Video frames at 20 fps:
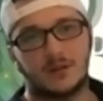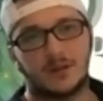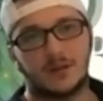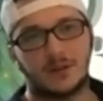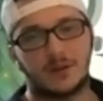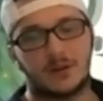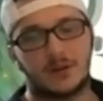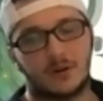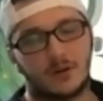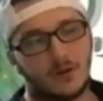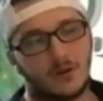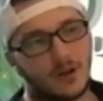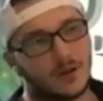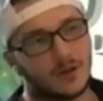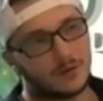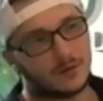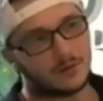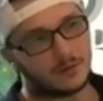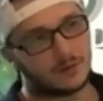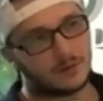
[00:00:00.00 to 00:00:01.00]
You know,
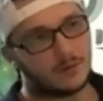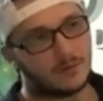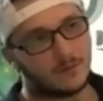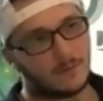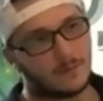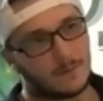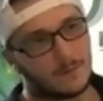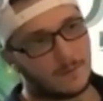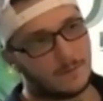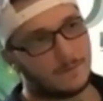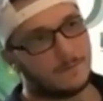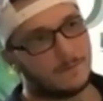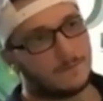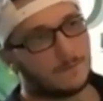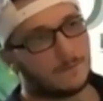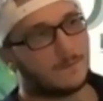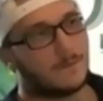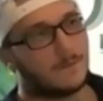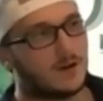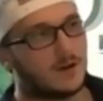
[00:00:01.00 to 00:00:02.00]
and
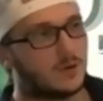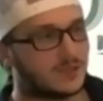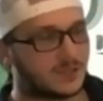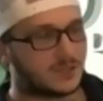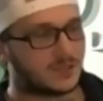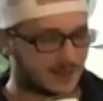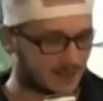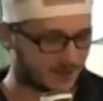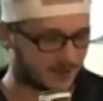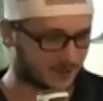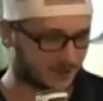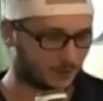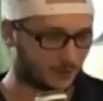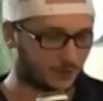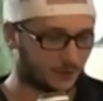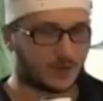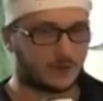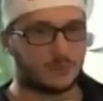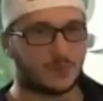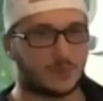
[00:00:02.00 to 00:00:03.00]
I don't want to say that started
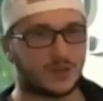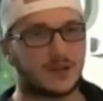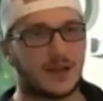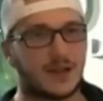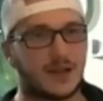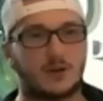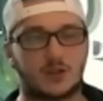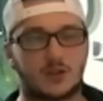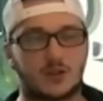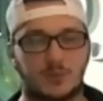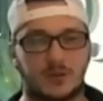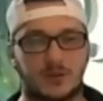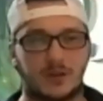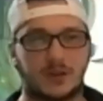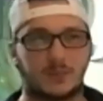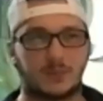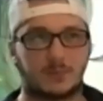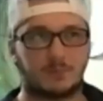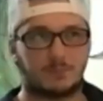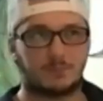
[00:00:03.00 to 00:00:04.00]
giving me doubts, but
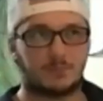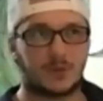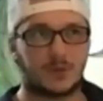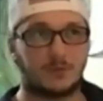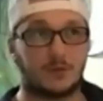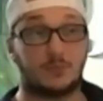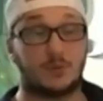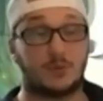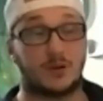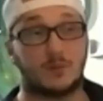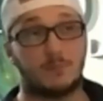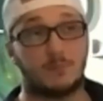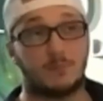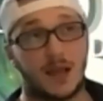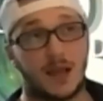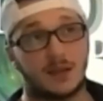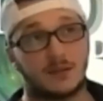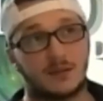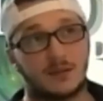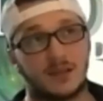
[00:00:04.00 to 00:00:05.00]
it definitely put a
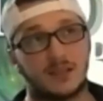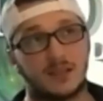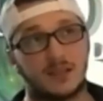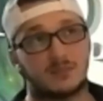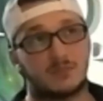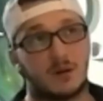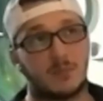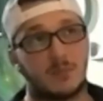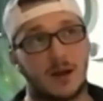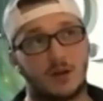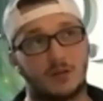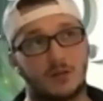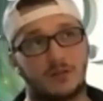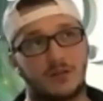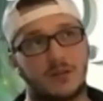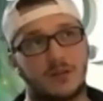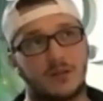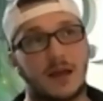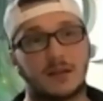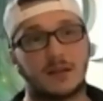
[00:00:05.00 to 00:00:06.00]
bad taste in my mouth
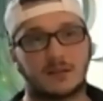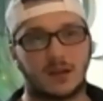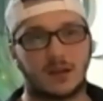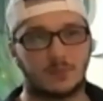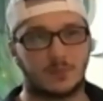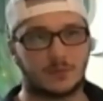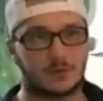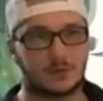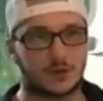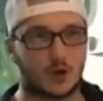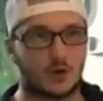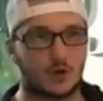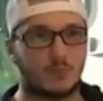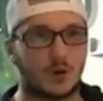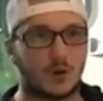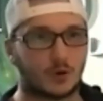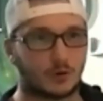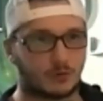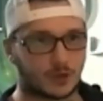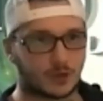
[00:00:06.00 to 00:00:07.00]
in that type of
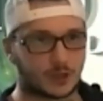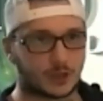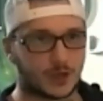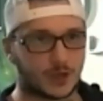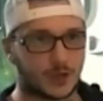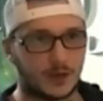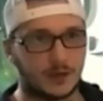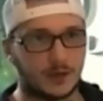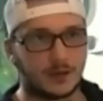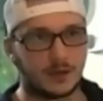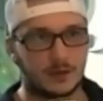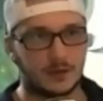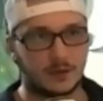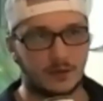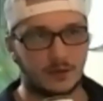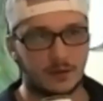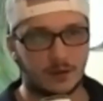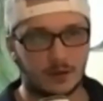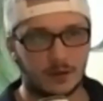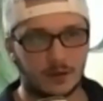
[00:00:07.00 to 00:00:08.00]
showboat Christianity.
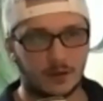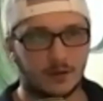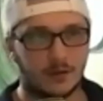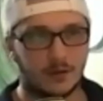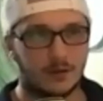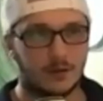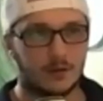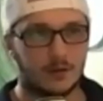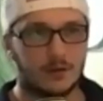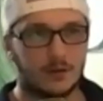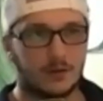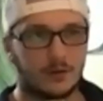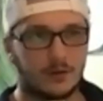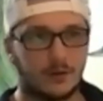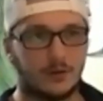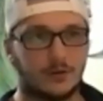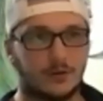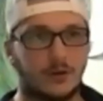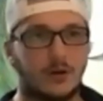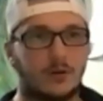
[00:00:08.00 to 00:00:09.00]

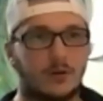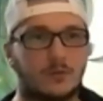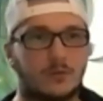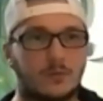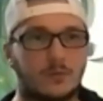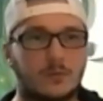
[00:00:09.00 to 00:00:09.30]
You know?